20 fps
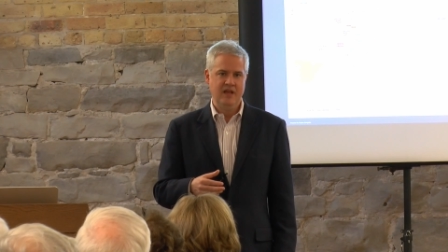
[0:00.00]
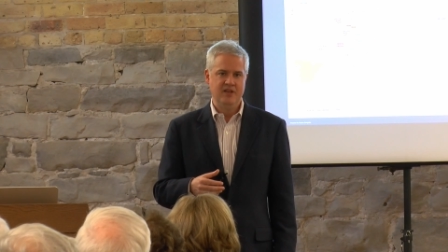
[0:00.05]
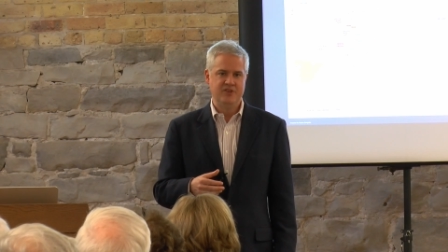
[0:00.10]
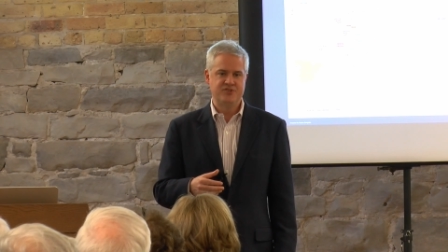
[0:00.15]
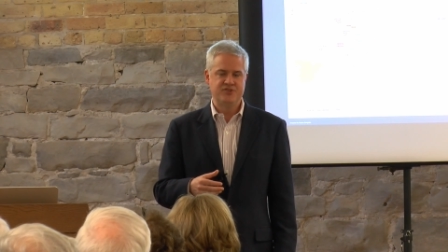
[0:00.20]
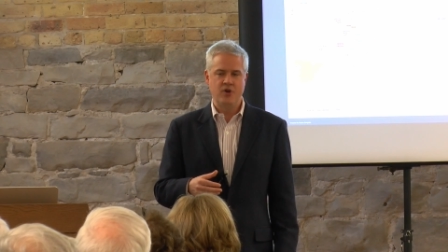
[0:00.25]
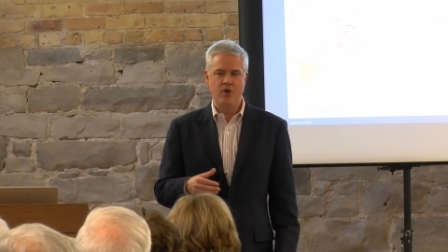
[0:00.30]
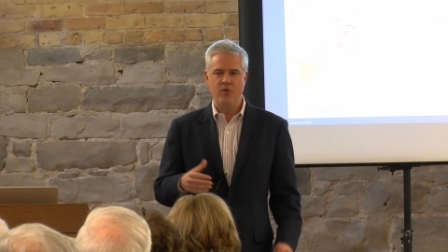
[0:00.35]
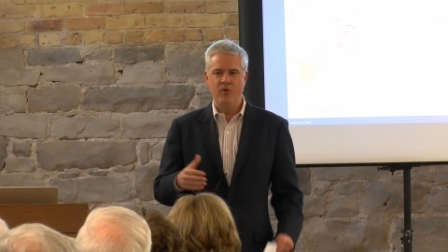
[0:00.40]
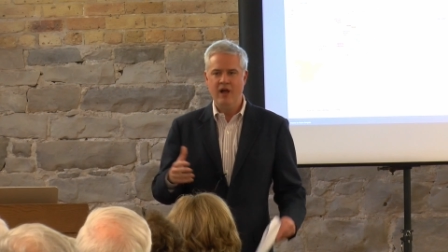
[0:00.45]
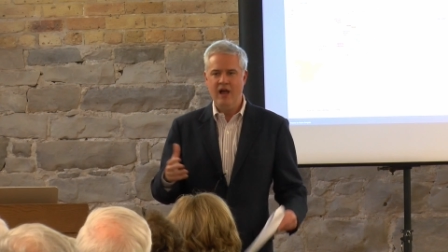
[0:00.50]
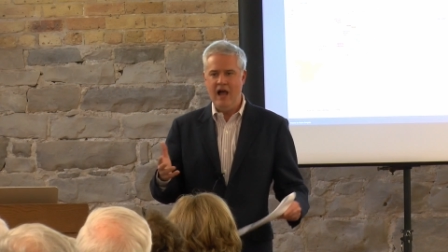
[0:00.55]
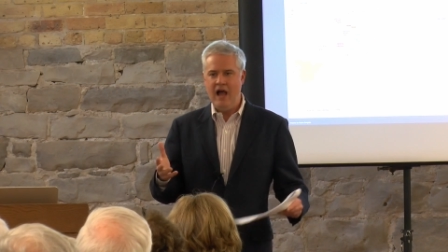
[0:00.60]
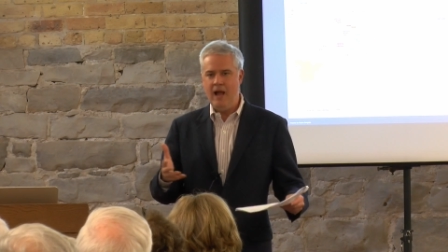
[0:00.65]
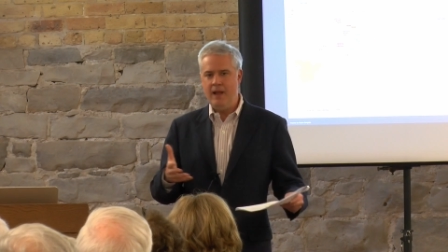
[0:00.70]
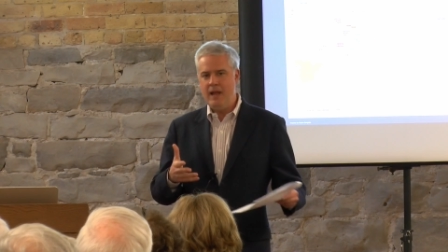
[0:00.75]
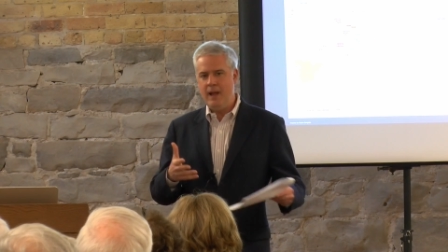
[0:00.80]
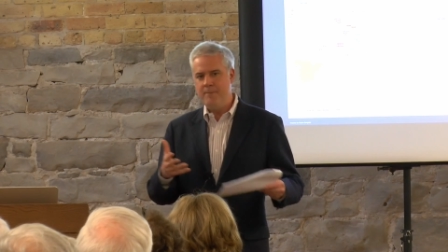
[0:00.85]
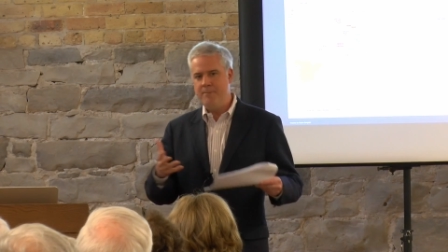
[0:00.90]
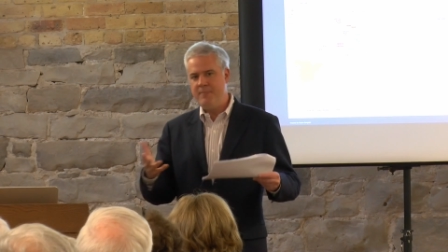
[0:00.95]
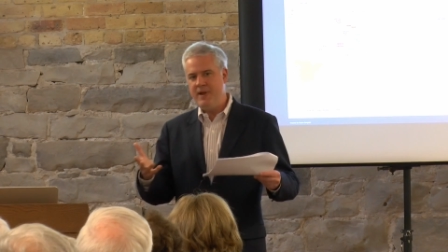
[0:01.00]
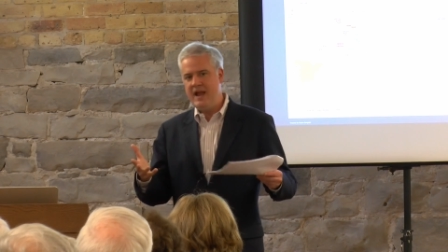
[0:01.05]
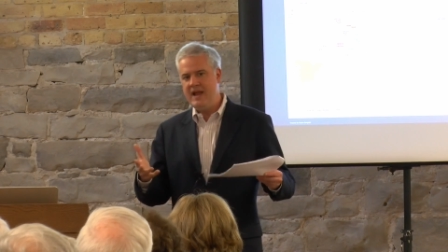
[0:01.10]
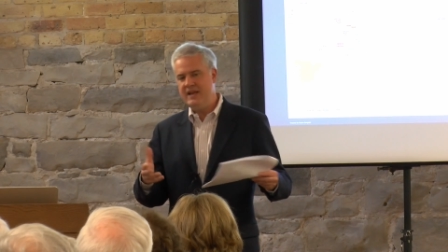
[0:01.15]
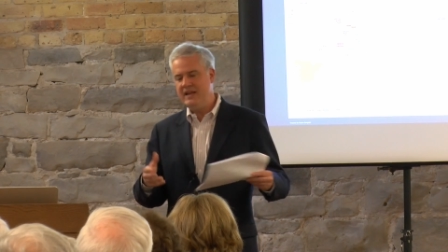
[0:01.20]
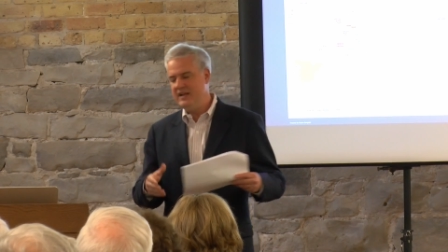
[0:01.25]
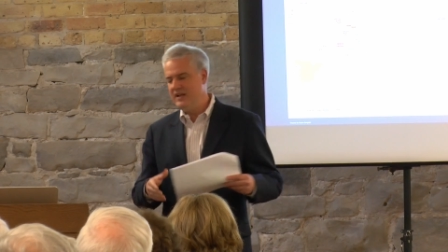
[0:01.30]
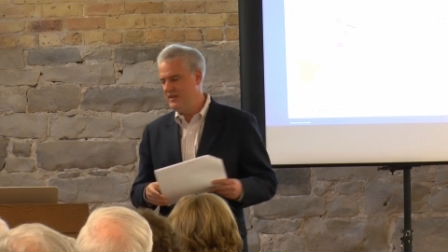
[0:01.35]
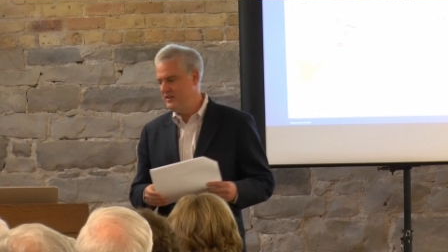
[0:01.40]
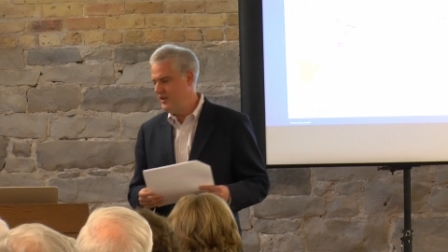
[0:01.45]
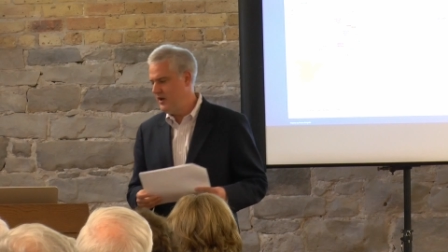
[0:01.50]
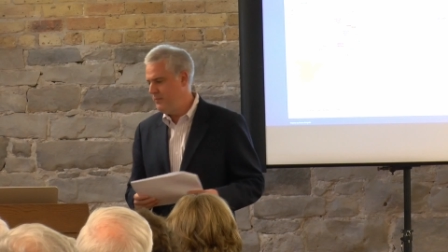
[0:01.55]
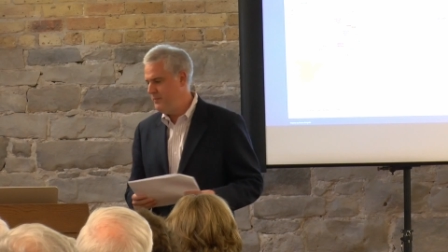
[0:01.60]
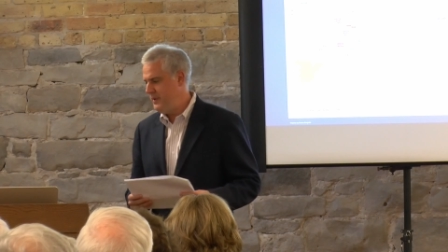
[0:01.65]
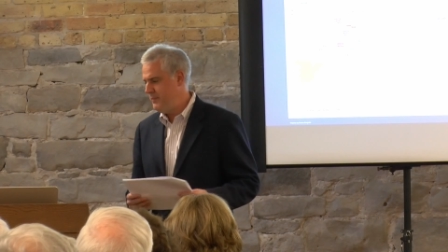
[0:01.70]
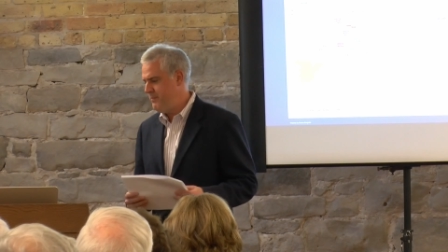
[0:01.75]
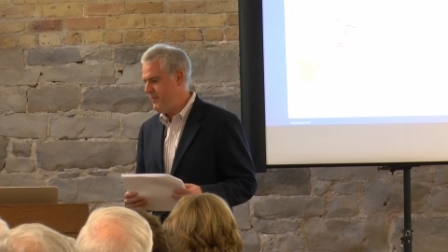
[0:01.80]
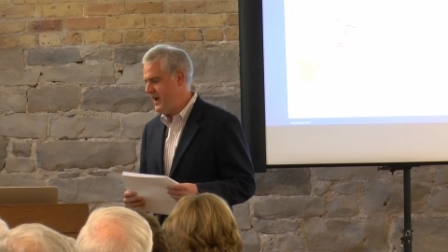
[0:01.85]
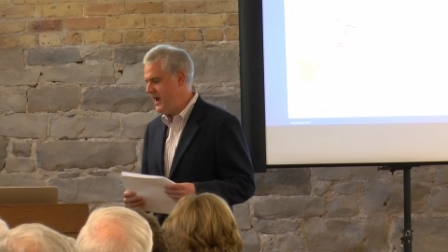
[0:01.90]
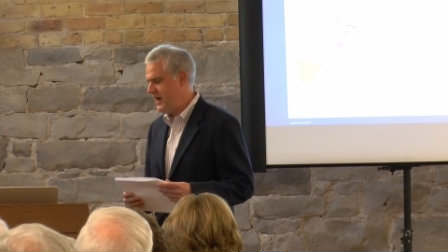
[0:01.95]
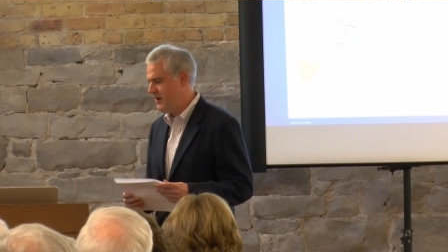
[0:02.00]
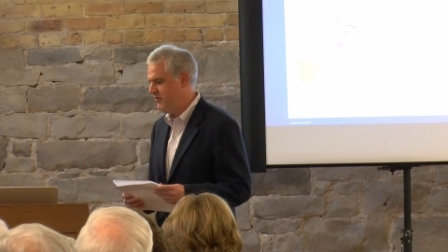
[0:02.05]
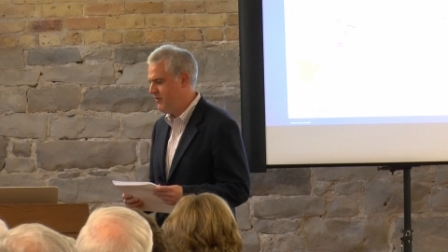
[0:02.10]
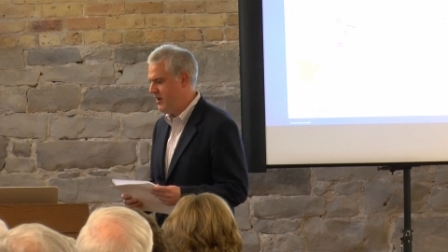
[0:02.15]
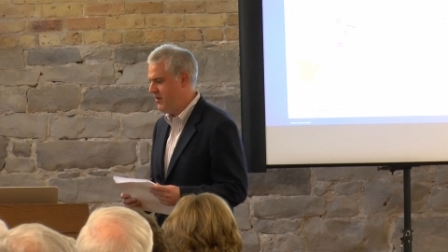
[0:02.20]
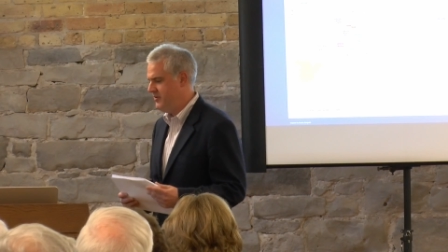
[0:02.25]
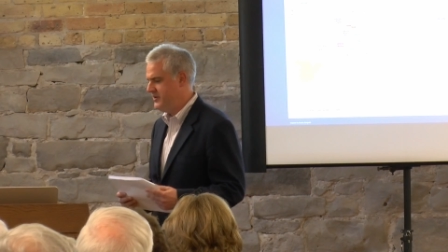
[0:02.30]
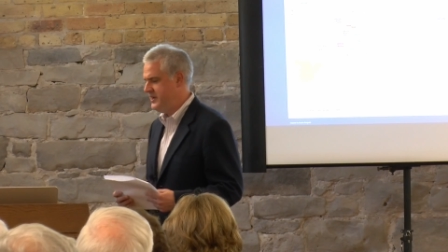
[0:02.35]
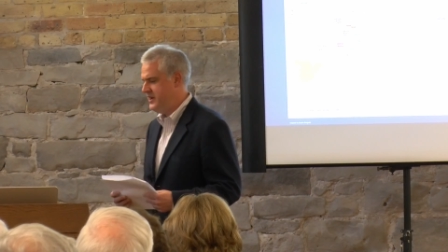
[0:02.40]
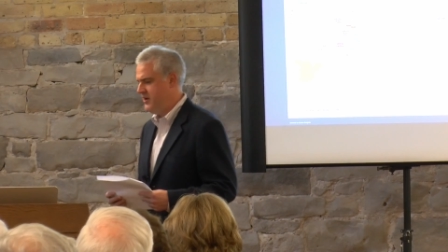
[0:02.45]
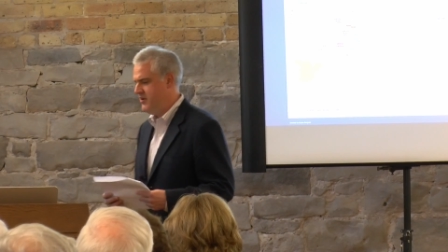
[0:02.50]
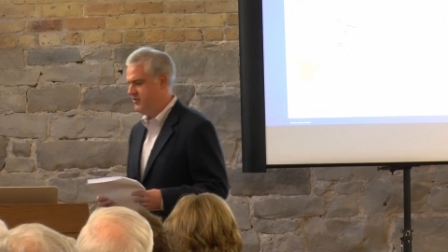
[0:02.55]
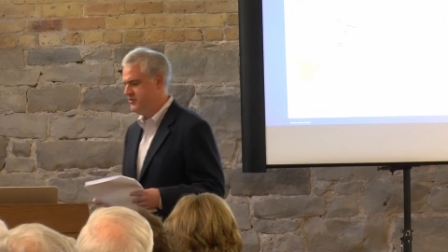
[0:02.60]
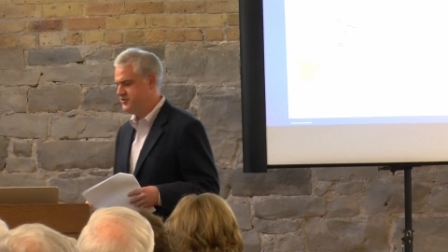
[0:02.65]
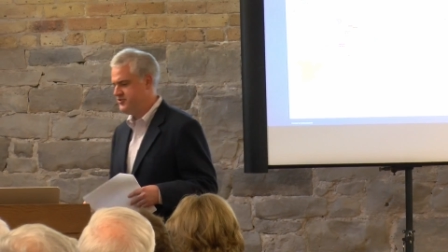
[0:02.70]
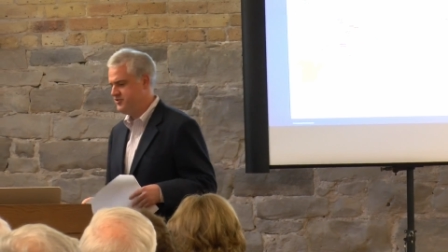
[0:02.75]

So I, am painting a little bit background here